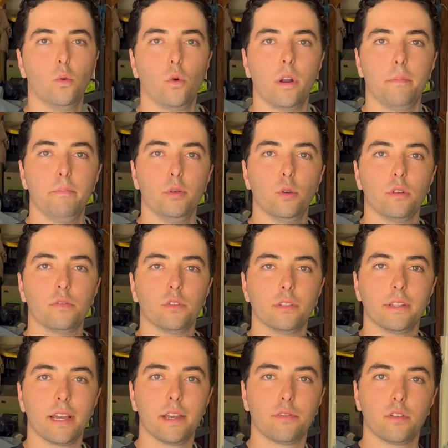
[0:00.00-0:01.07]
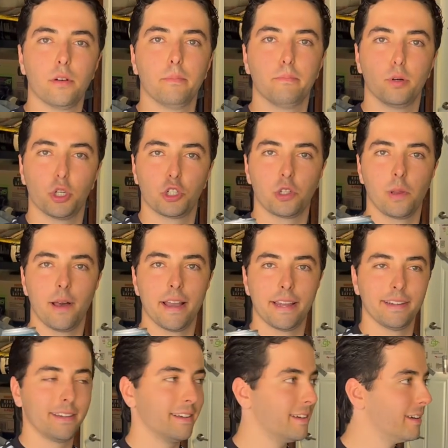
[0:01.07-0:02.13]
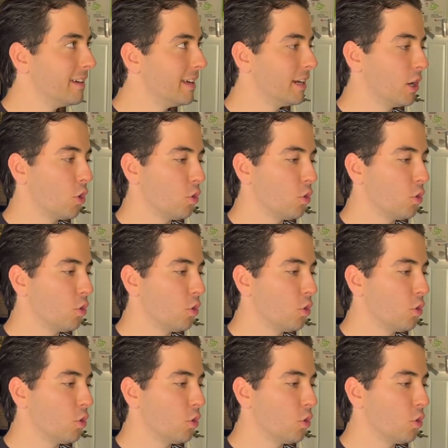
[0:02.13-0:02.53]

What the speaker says: what a beautiful day for a bush light and an